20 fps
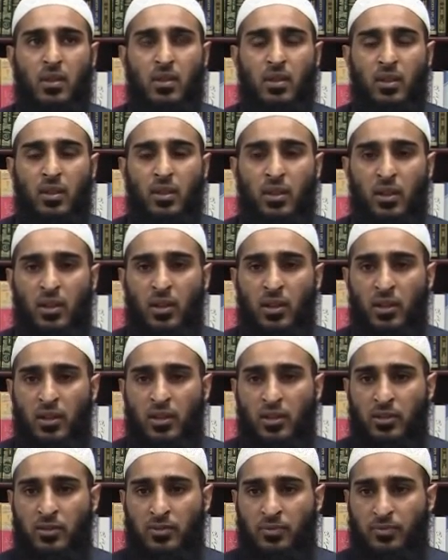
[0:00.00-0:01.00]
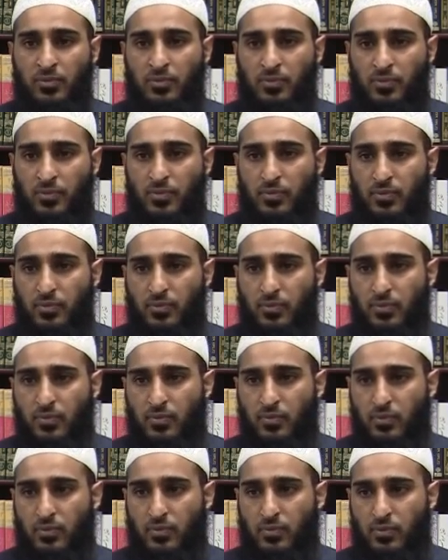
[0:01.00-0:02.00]

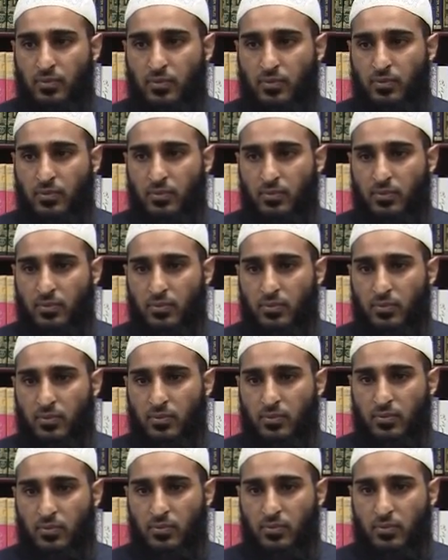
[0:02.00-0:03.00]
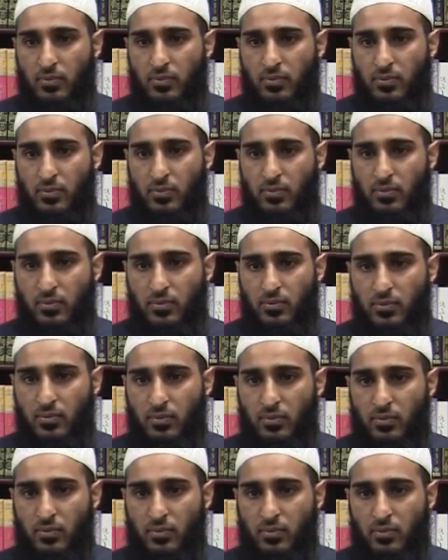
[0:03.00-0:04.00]

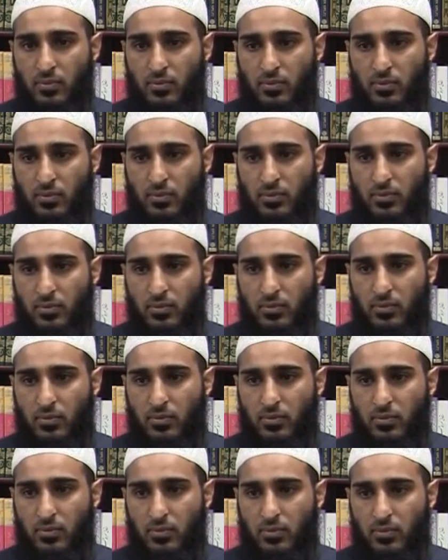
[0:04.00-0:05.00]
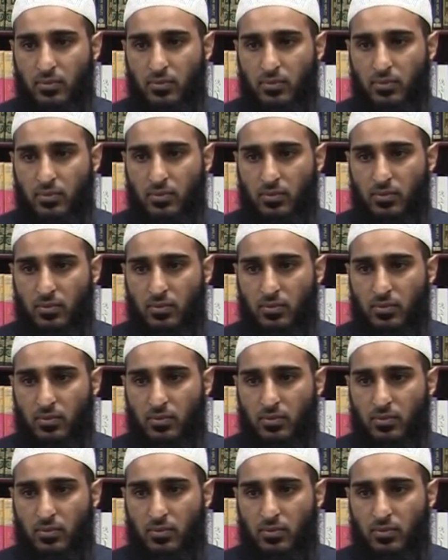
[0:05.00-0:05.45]
(silent)